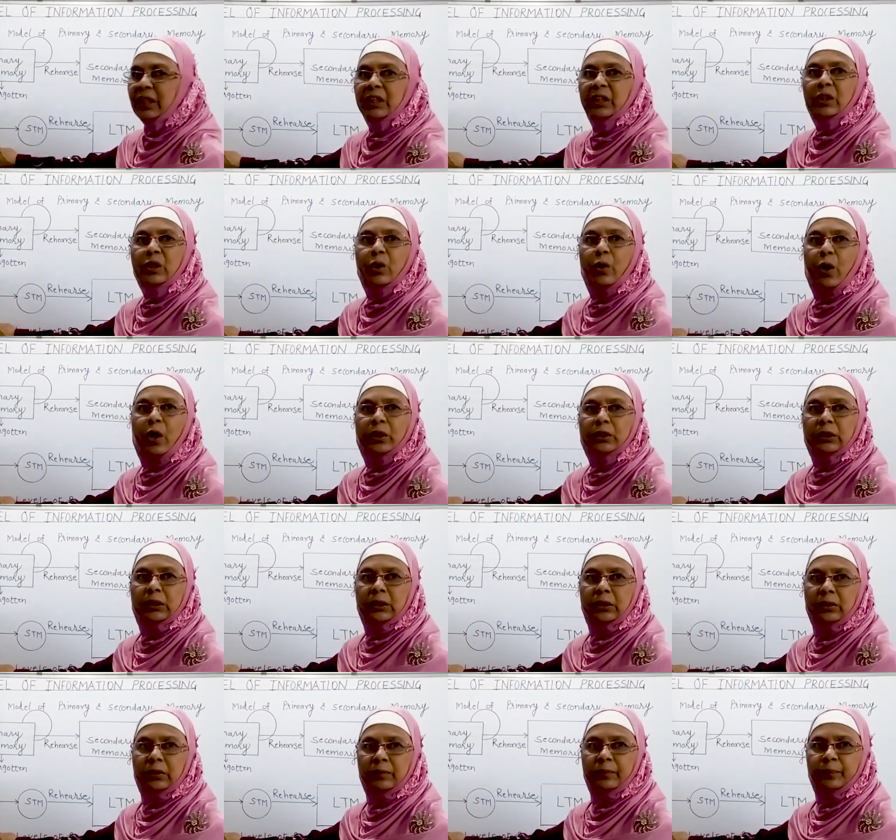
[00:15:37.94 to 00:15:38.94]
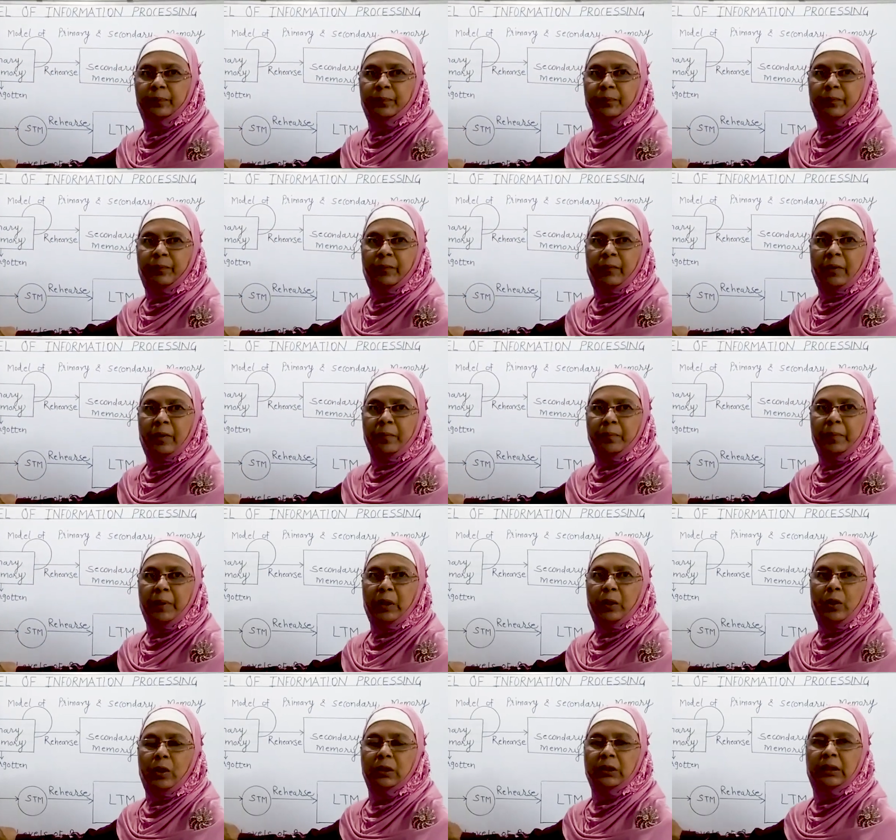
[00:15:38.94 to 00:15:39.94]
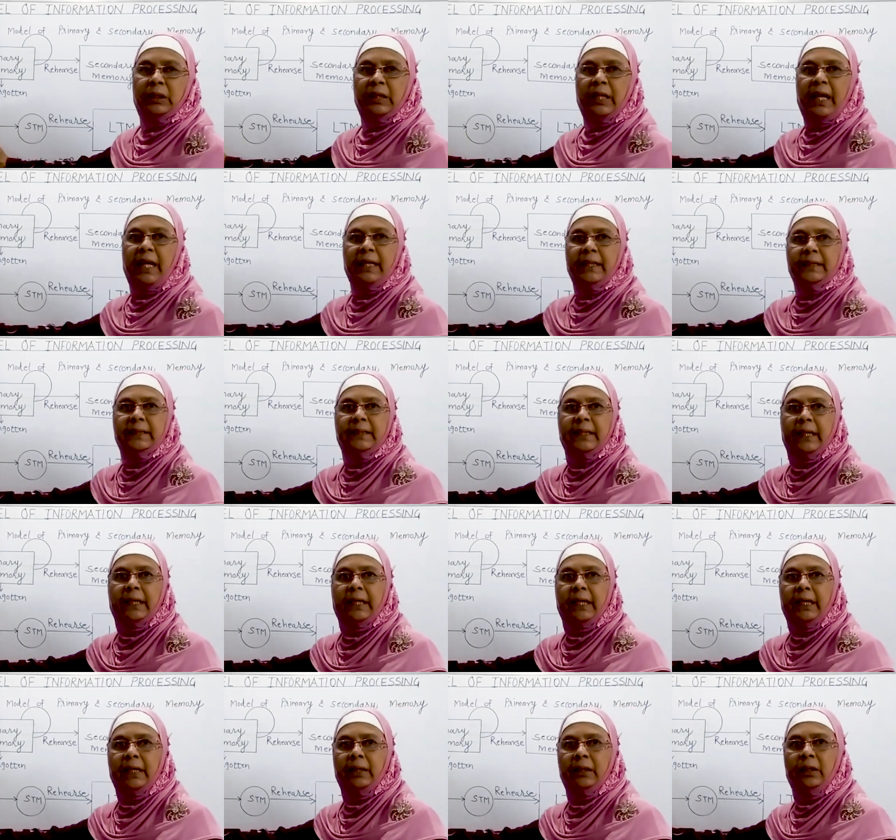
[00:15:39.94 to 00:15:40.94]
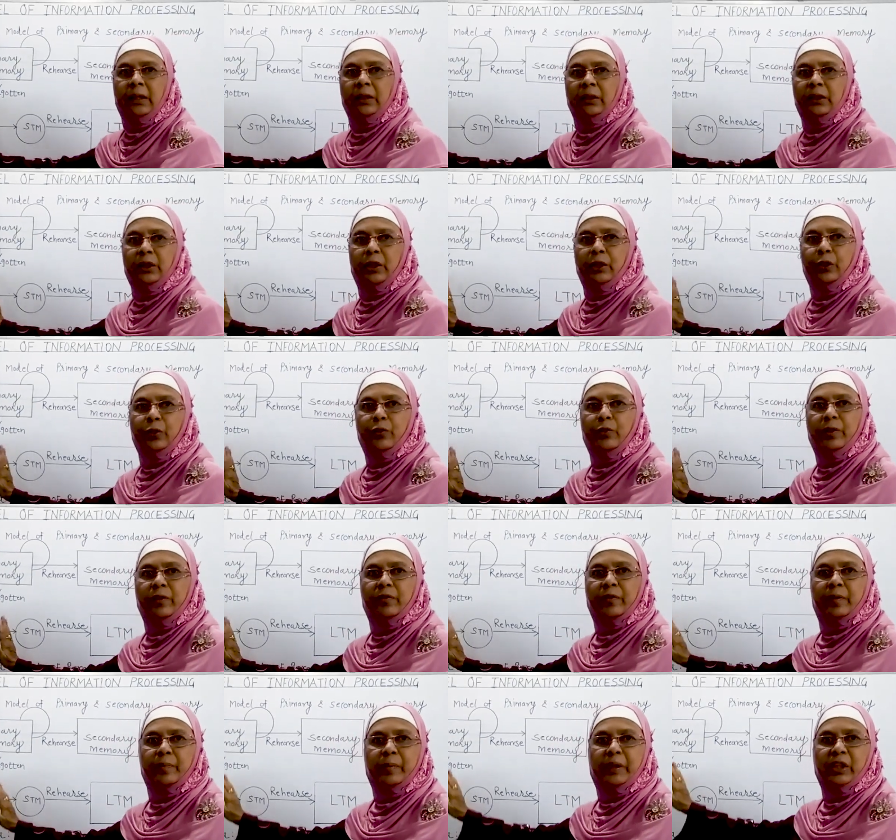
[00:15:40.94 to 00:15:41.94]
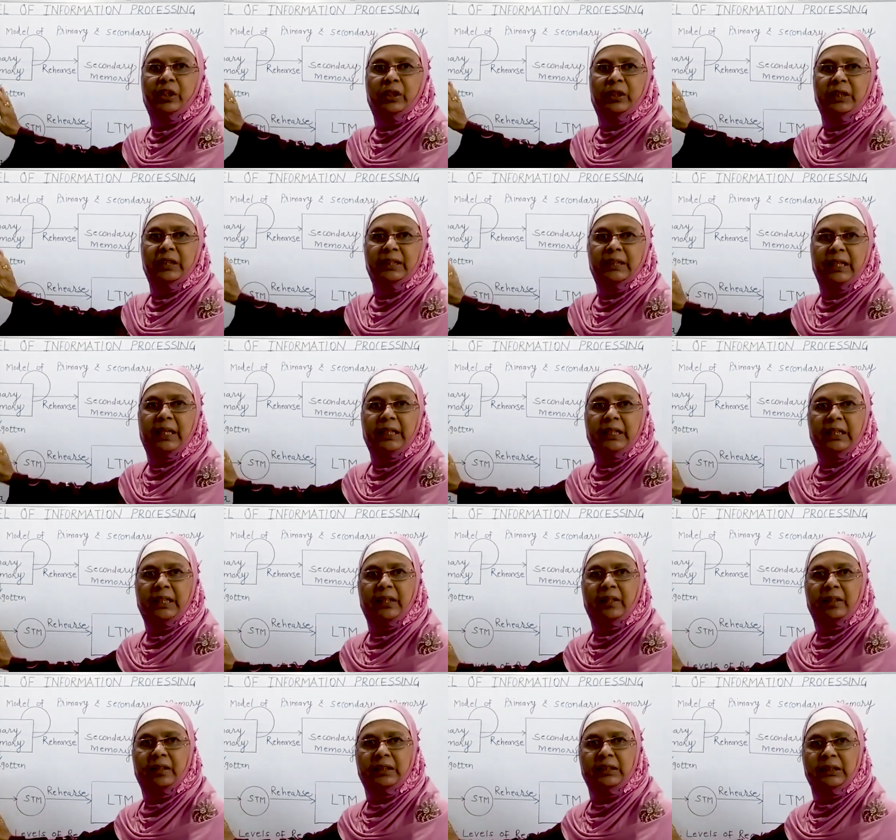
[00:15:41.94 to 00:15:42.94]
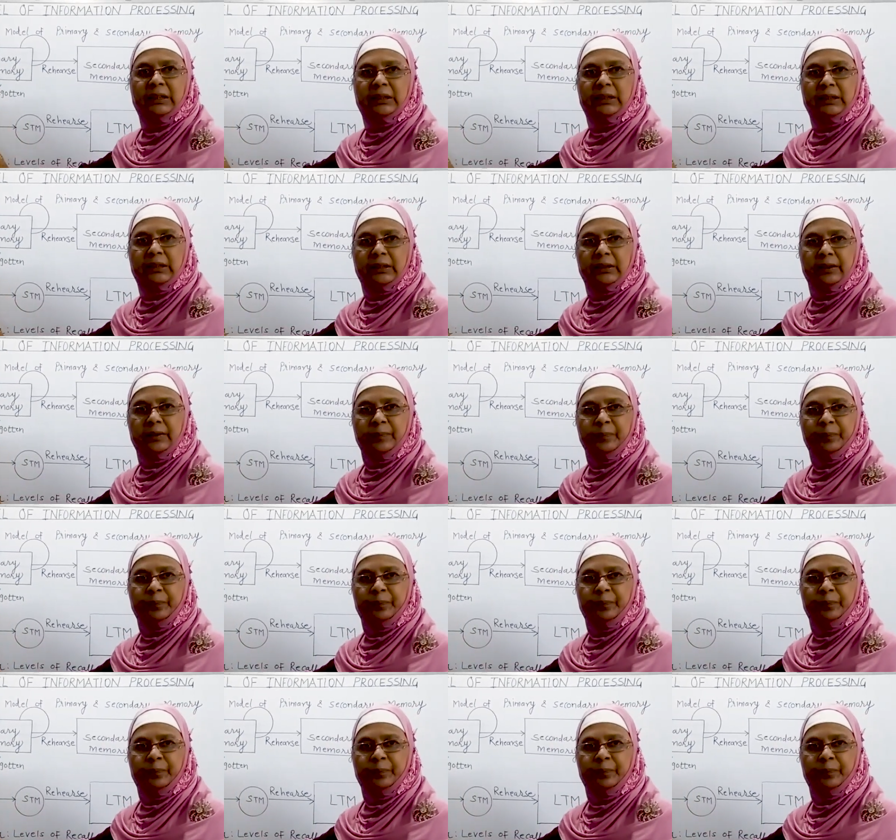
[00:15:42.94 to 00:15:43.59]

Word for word: is lost because next second the new information is getting registered.